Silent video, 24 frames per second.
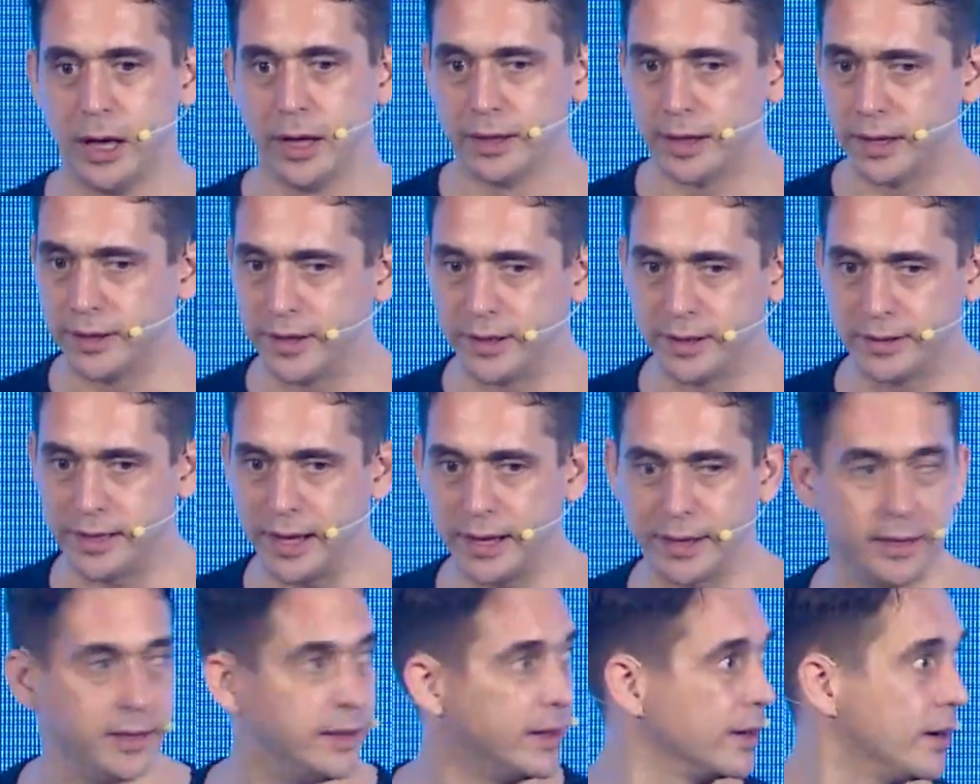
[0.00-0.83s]
That's
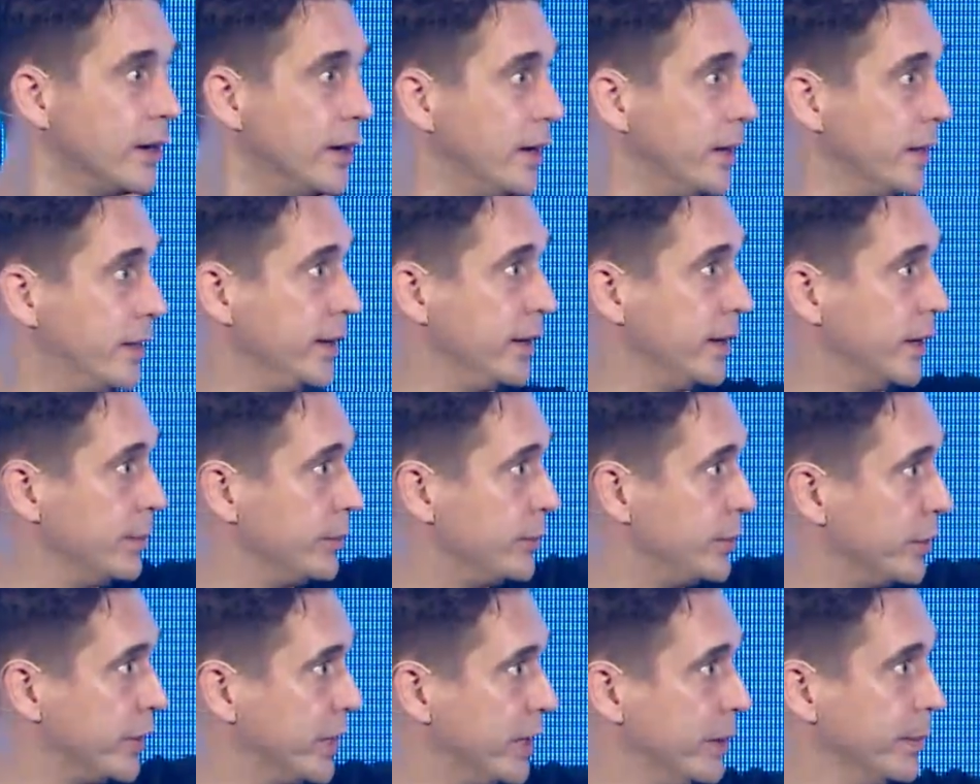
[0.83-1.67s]
exactly the kind of thing I'm
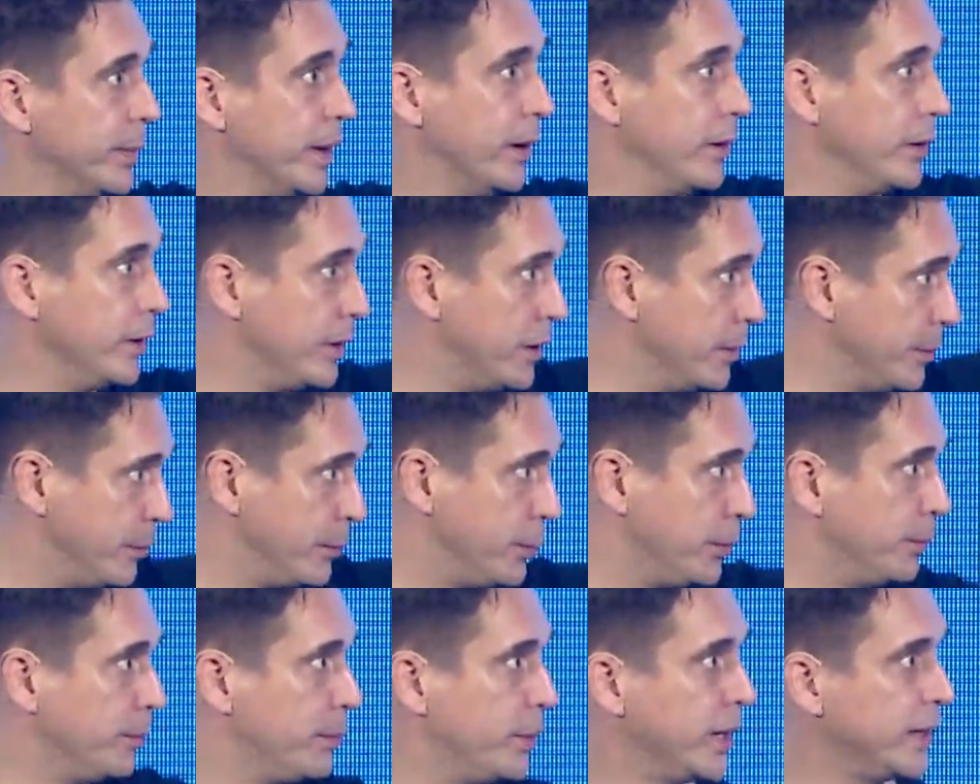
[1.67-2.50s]
talking about. You can
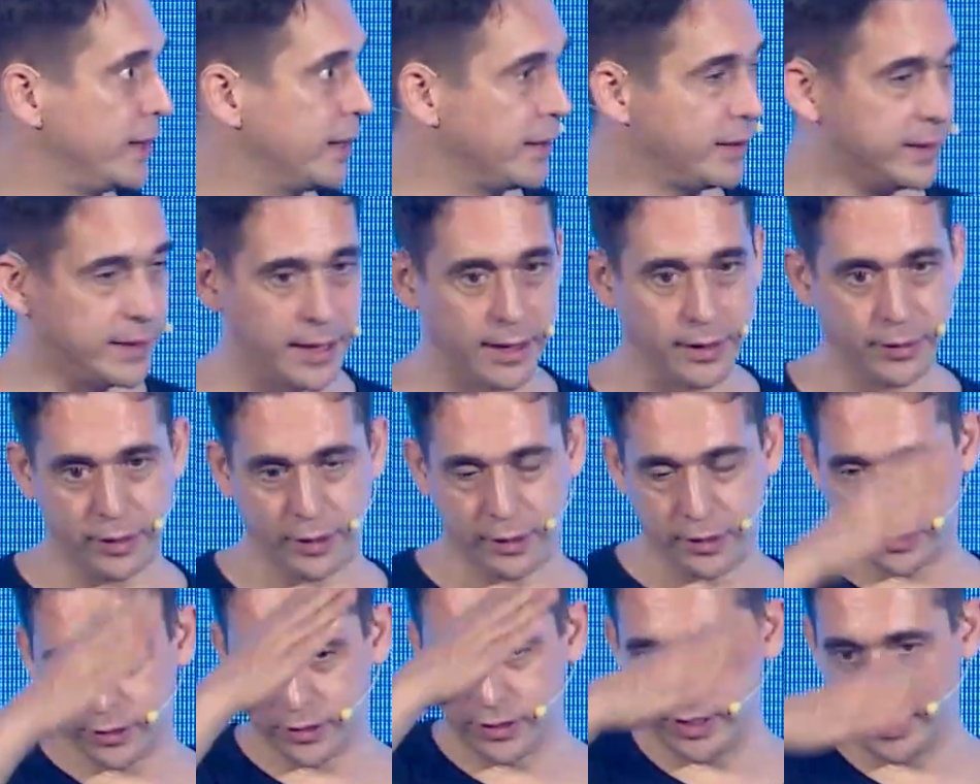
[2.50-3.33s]
break that down. You
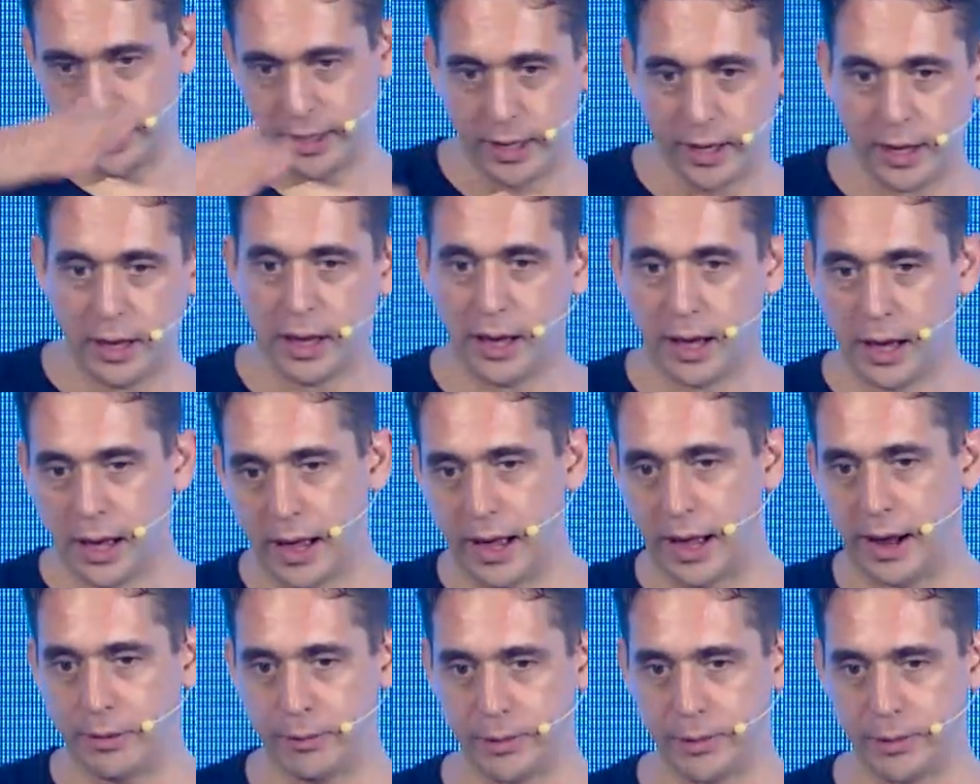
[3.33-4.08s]
can see how